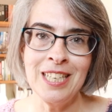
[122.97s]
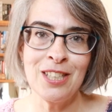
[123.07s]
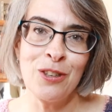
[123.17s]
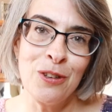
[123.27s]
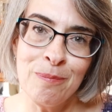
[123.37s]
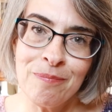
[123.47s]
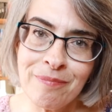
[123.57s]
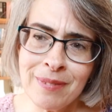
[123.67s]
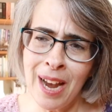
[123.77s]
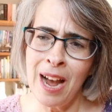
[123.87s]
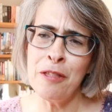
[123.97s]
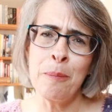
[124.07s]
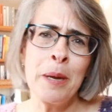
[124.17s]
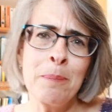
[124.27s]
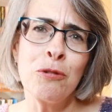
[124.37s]
into
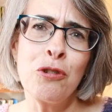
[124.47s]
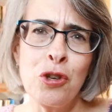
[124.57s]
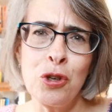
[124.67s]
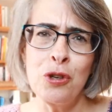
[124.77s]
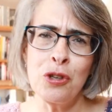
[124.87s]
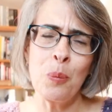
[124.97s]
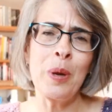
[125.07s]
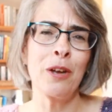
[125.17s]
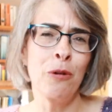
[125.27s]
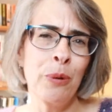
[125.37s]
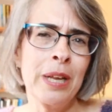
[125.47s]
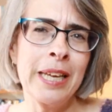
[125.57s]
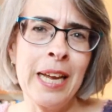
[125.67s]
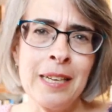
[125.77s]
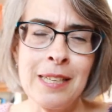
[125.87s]
other people's shoes so we can
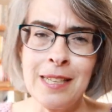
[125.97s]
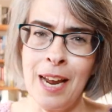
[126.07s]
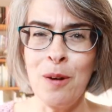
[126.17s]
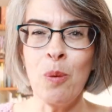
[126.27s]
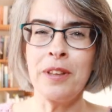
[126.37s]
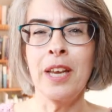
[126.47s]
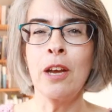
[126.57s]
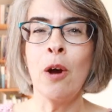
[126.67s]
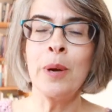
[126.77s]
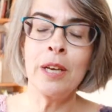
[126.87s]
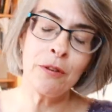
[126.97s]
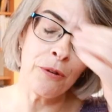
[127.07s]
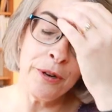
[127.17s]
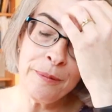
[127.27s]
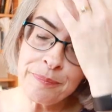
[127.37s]
really understand what they're going
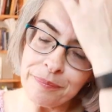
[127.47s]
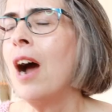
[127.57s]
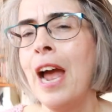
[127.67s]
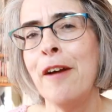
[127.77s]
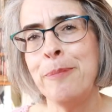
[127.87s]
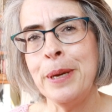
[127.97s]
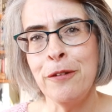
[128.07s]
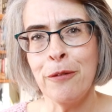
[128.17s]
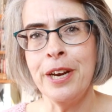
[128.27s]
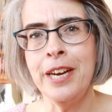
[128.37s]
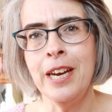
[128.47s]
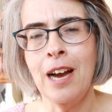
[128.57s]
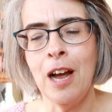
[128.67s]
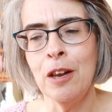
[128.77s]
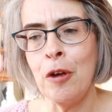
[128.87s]
through? I have been
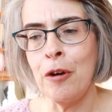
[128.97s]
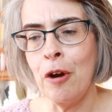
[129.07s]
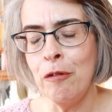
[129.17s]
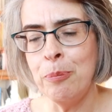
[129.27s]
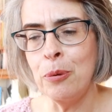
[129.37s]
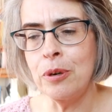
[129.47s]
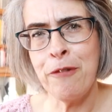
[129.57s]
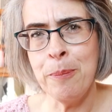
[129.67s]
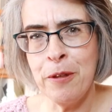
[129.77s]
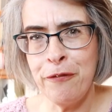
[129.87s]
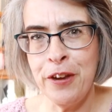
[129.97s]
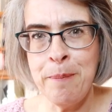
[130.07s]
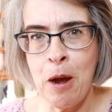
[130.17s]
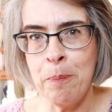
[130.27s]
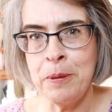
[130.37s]
reading a lot of books from the
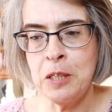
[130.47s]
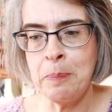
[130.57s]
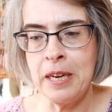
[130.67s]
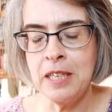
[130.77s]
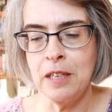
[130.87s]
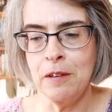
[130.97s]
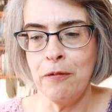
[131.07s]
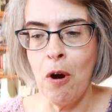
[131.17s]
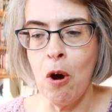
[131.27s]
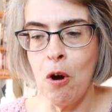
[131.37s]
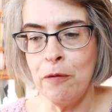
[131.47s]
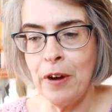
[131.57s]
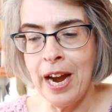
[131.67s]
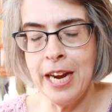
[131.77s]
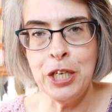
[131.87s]
female perspective
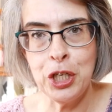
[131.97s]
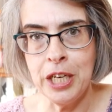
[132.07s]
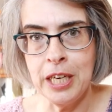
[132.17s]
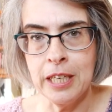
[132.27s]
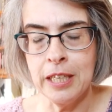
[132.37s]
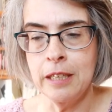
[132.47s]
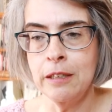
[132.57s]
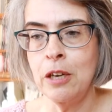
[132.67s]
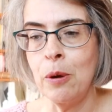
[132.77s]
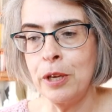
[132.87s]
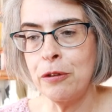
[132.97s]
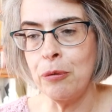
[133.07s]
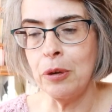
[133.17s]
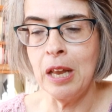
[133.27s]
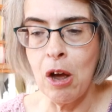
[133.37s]
of aging and going
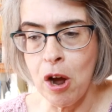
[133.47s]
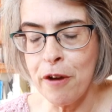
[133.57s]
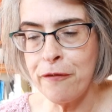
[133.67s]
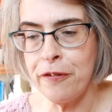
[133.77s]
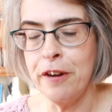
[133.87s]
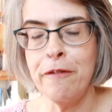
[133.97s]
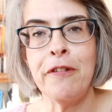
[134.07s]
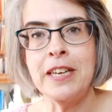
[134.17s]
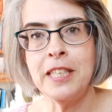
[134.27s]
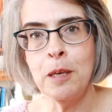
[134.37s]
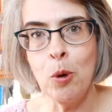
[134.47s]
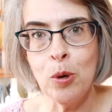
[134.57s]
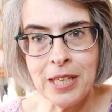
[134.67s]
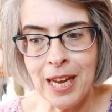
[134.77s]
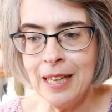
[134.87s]
through life and facing
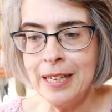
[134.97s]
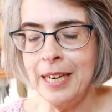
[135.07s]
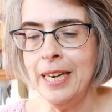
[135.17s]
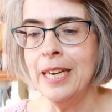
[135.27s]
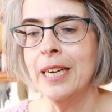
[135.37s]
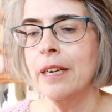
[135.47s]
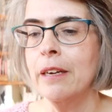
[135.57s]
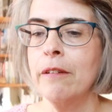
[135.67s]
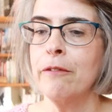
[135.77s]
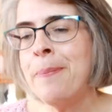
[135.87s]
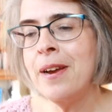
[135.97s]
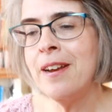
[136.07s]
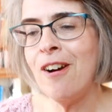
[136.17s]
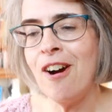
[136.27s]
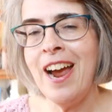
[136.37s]
mortality, and
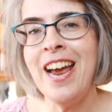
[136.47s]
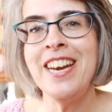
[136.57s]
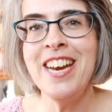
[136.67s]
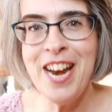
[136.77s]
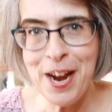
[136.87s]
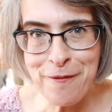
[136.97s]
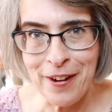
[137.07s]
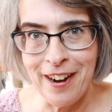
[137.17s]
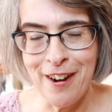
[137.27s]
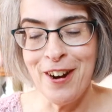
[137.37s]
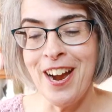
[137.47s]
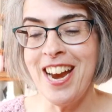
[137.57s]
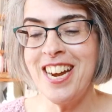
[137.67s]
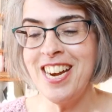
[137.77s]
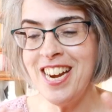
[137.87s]
but I had
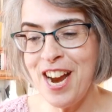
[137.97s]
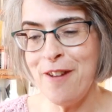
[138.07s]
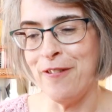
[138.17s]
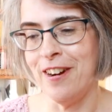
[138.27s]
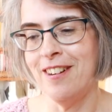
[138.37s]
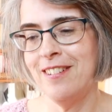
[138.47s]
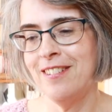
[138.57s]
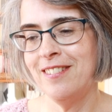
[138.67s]
never